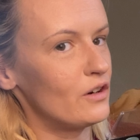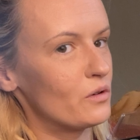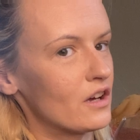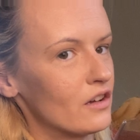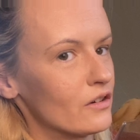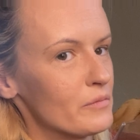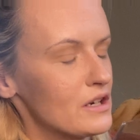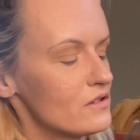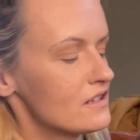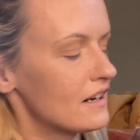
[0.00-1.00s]
know what color I'm gonna
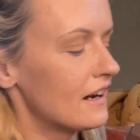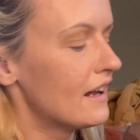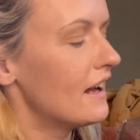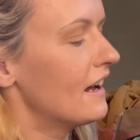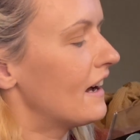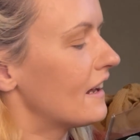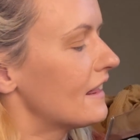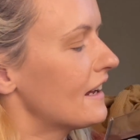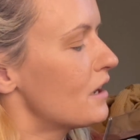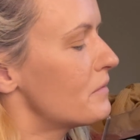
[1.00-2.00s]
use today. I
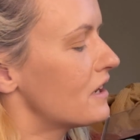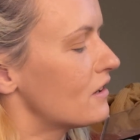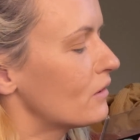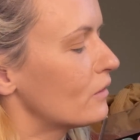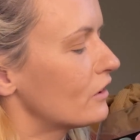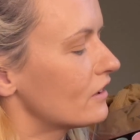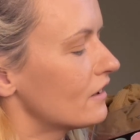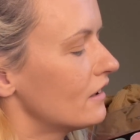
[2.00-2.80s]
think I might use,